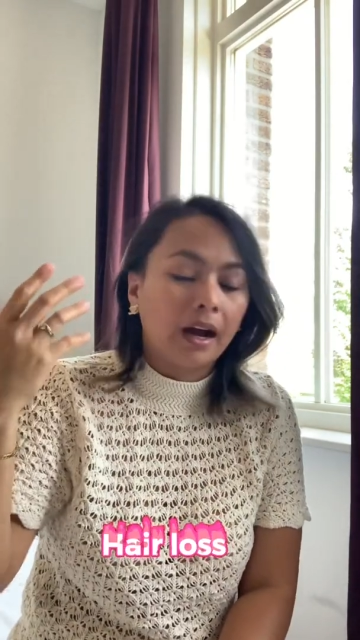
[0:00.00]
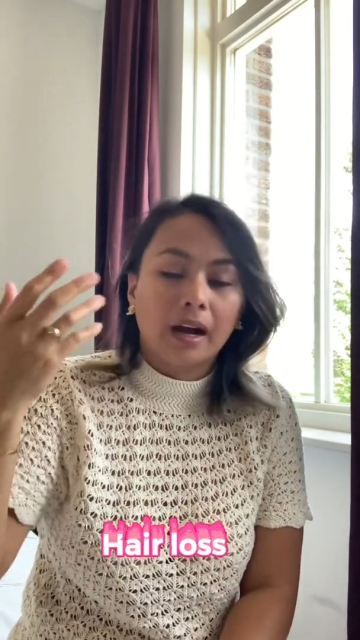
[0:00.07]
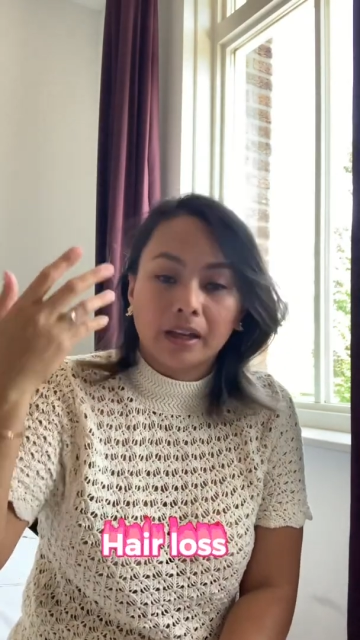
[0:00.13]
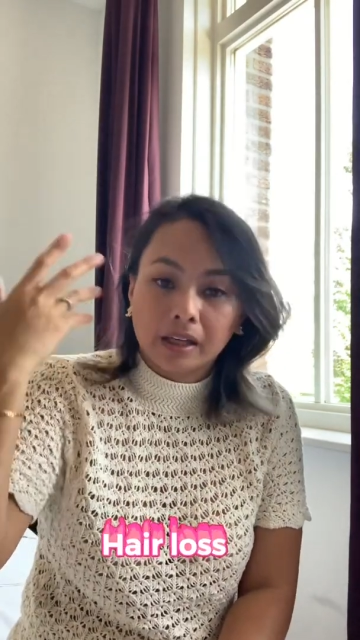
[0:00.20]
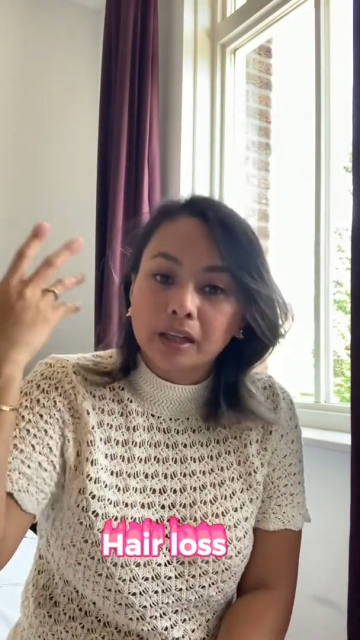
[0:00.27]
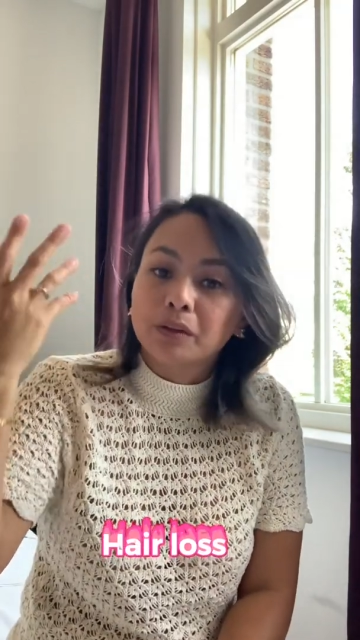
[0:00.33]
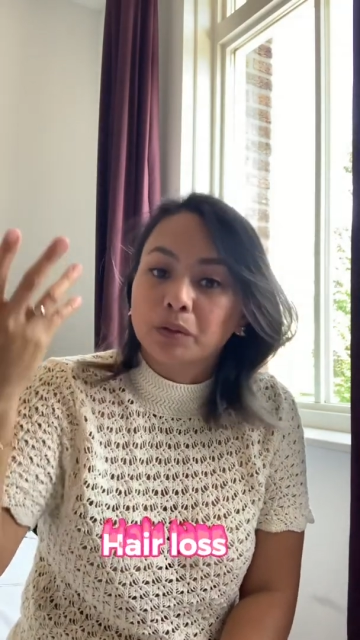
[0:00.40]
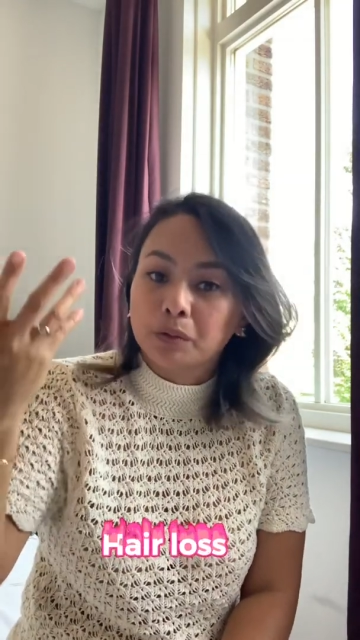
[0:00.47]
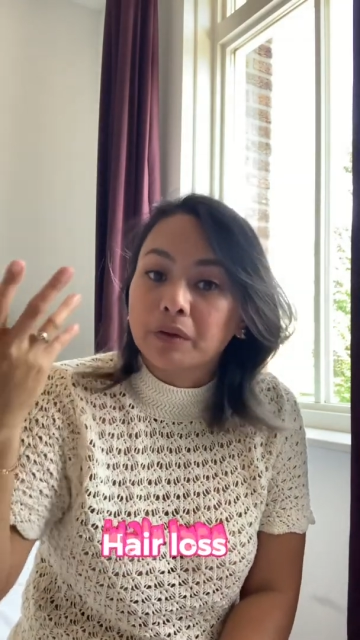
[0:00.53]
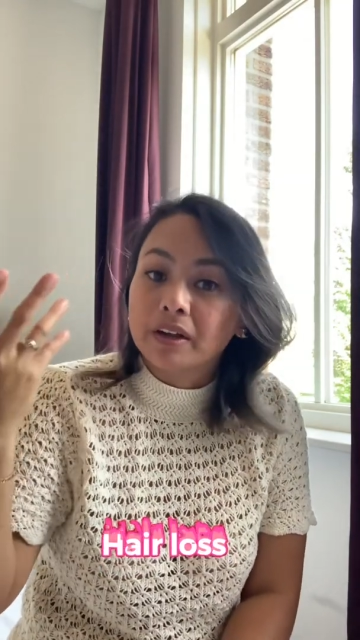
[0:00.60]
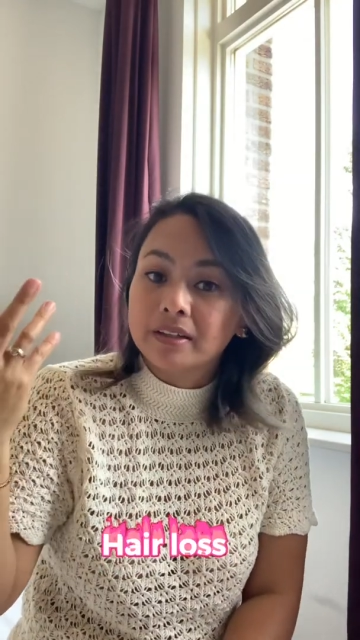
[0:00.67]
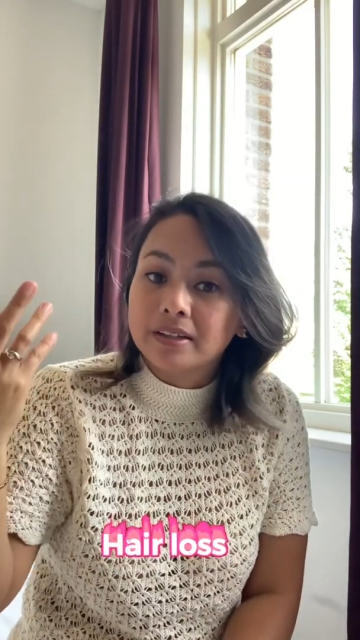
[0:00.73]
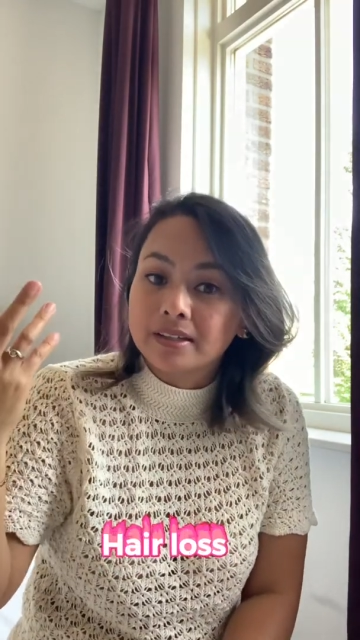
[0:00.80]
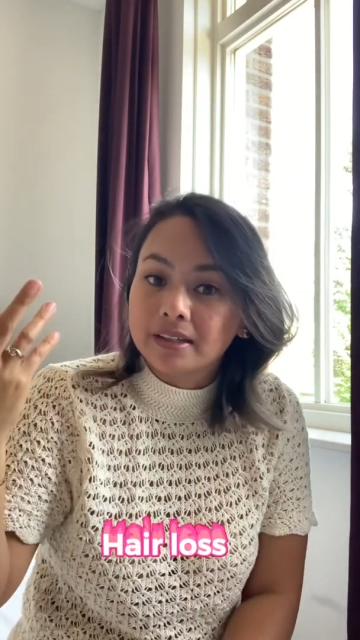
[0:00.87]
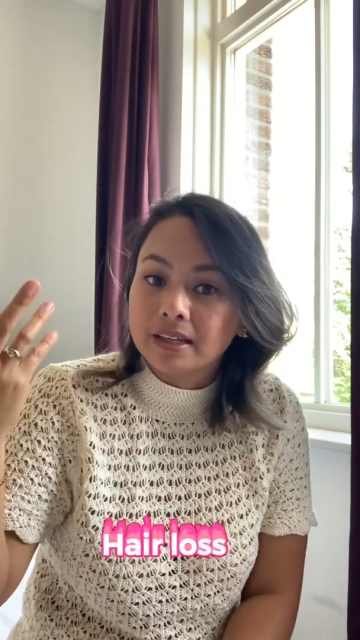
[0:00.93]
I can
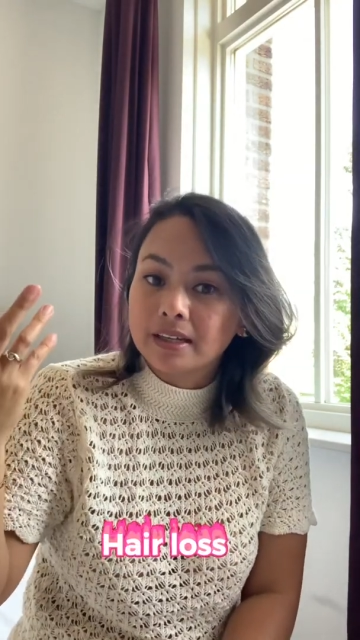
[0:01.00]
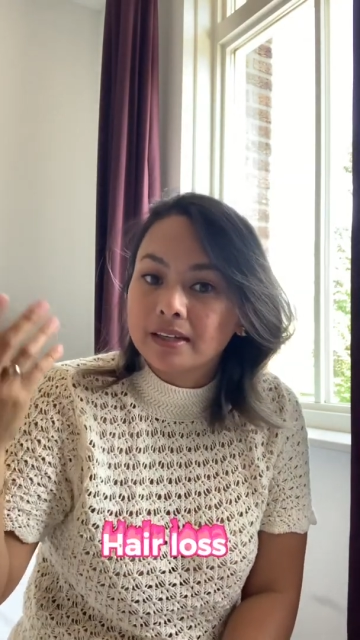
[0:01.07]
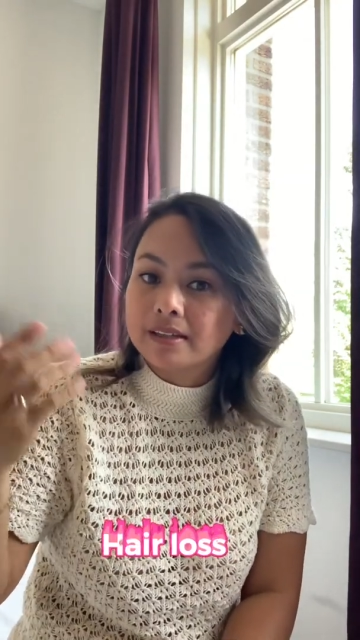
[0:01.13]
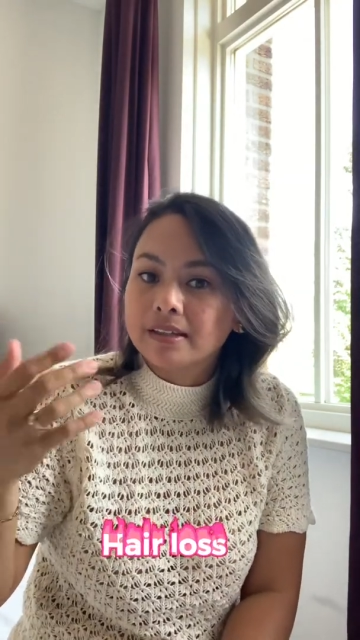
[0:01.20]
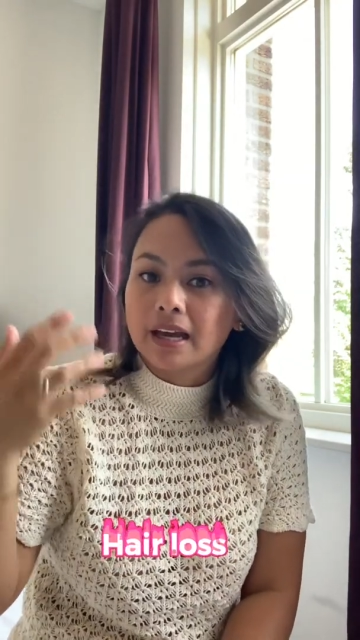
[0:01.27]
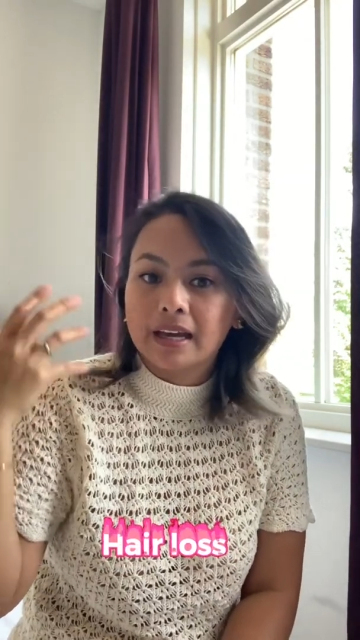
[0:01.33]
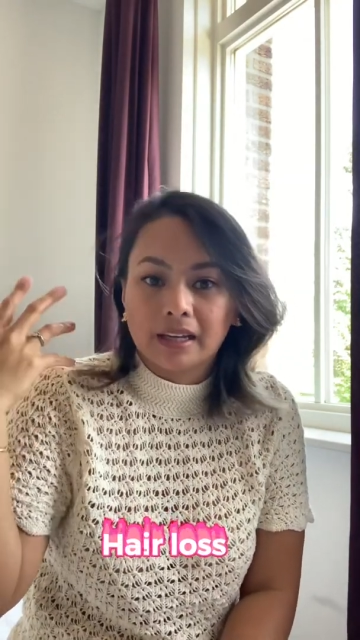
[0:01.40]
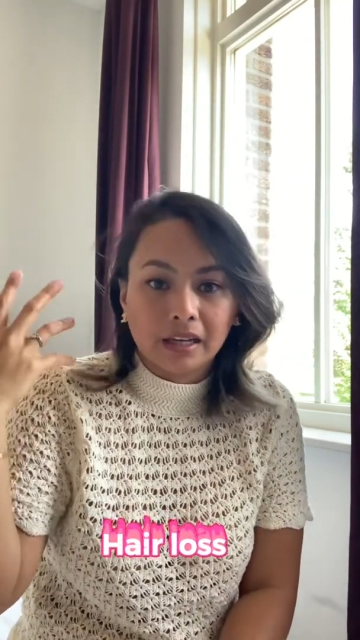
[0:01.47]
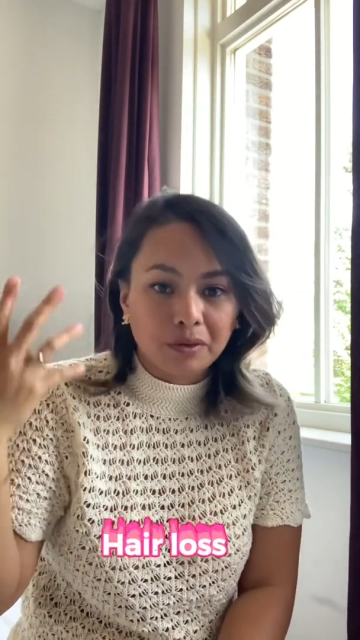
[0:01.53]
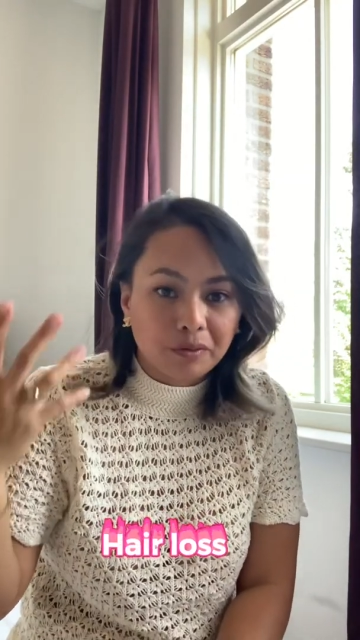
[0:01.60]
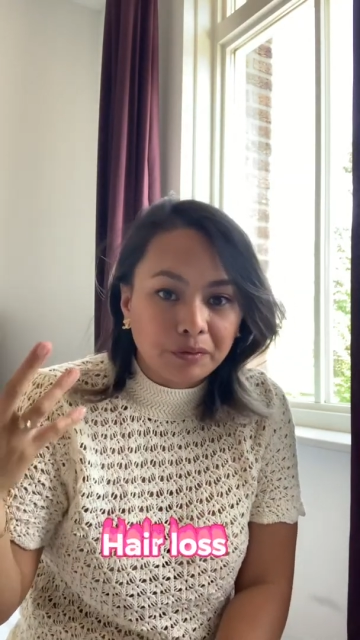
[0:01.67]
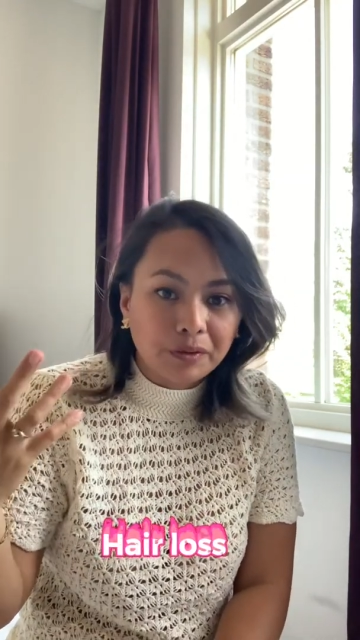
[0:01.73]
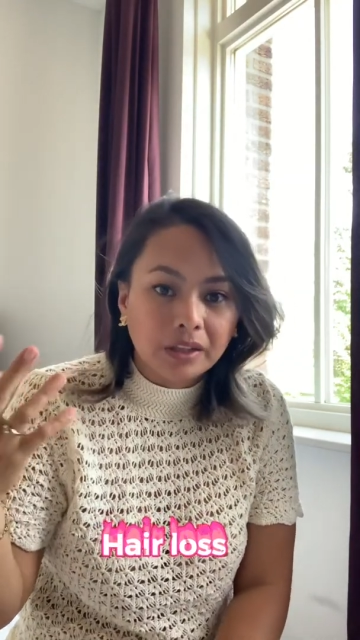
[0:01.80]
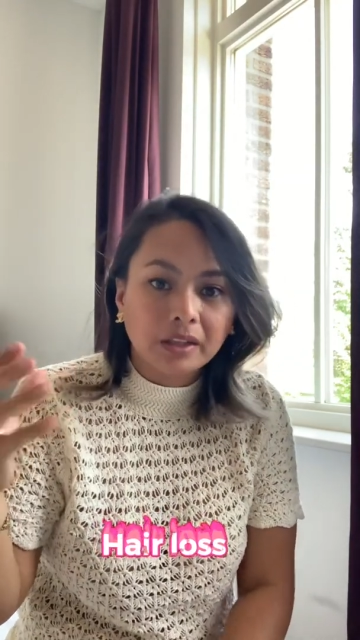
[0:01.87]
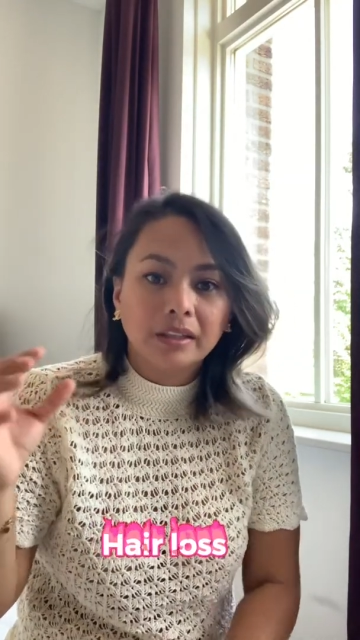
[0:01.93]
already see it. I can
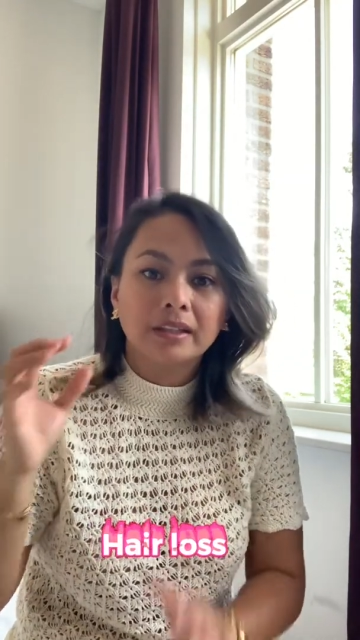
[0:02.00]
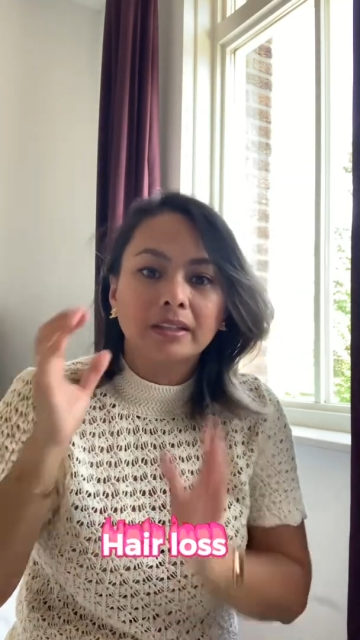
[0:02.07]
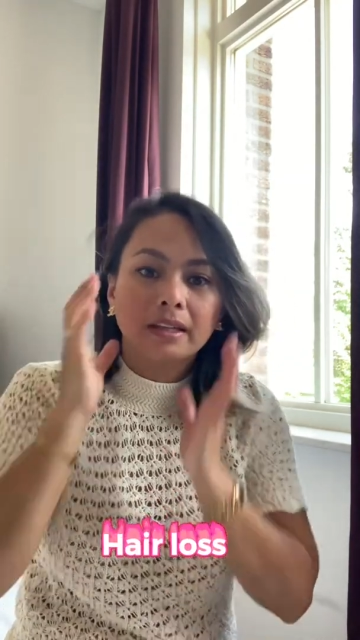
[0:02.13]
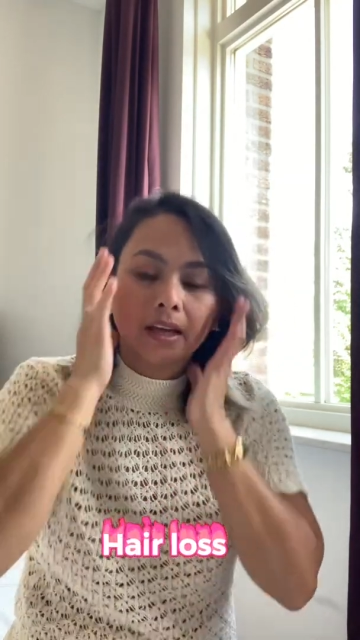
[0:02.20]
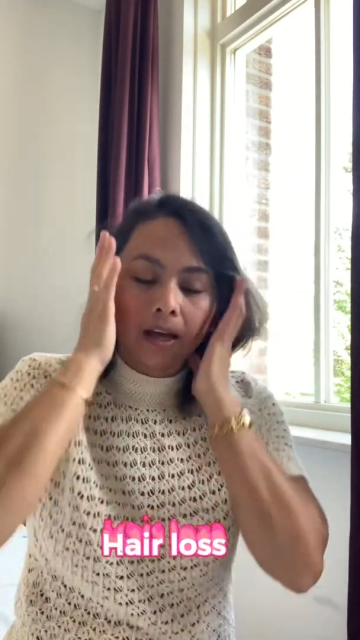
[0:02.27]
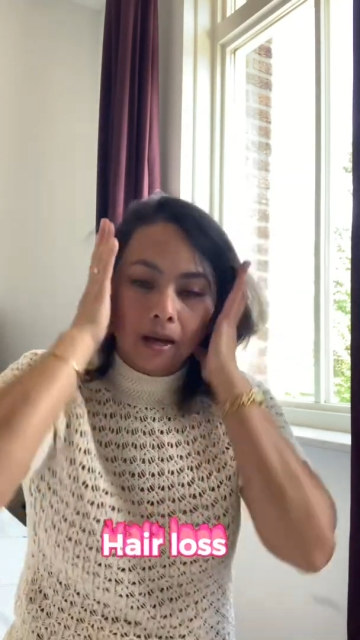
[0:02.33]
feel it.